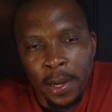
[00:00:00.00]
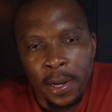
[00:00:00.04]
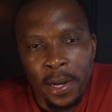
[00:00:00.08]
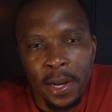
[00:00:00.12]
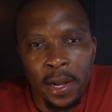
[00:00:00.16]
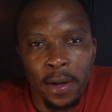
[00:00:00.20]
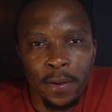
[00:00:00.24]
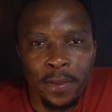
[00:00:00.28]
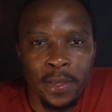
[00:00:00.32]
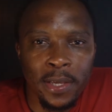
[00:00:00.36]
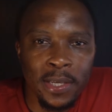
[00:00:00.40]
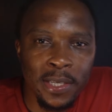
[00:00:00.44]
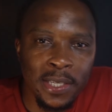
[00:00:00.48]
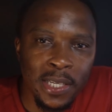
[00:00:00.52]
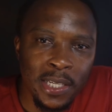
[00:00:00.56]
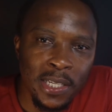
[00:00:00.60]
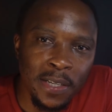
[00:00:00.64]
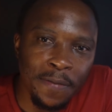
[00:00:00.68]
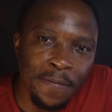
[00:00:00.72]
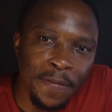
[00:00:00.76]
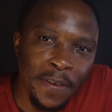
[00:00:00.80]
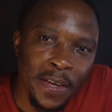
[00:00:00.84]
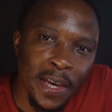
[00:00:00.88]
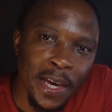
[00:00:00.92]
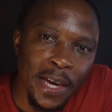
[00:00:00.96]
Now, this
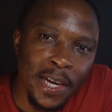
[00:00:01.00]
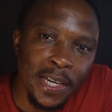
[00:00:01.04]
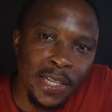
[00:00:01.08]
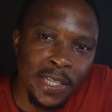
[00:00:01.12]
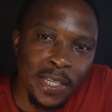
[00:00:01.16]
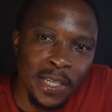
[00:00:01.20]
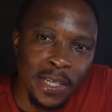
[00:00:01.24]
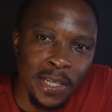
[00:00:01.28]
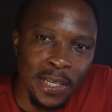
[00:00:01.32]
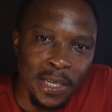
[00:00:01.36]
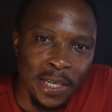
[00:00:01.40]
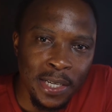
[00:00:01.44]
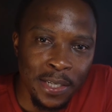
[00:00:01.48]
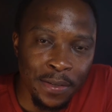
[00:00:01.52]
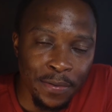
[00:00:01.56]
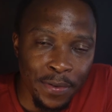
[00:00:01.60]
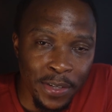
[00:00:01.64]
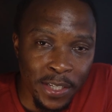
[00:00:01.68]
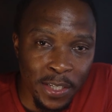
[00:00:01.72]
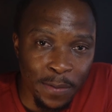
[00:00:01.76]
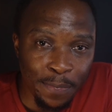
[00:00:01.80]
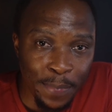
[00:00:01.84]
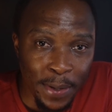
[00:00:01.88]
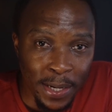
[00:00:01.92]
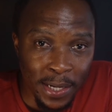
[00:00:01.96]
certification is
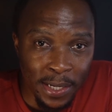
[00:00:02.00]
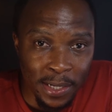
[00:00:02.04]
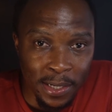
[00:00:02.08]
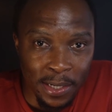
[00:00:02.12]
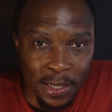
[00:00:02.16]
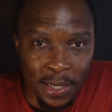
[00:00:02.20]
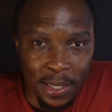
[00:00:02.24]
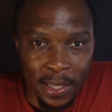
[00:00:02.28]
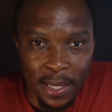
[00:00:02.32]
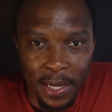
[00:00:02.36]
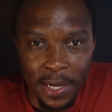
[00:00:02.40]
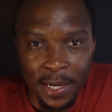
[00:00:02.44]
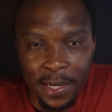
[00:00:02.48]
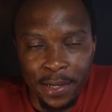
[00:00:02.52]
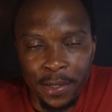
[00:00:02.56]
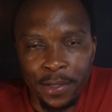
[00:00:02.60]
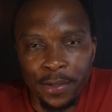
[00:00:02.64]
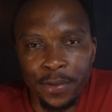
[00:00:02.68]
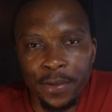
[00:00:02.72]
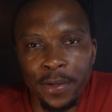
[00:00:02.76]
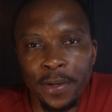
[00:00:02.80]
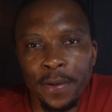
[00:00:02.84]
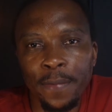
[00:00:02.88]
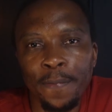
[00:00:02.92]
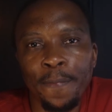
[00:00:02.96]
respected in the
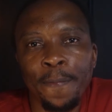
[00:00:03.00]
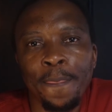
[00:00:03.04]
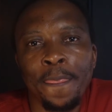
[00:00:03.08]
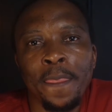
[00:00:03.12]
industry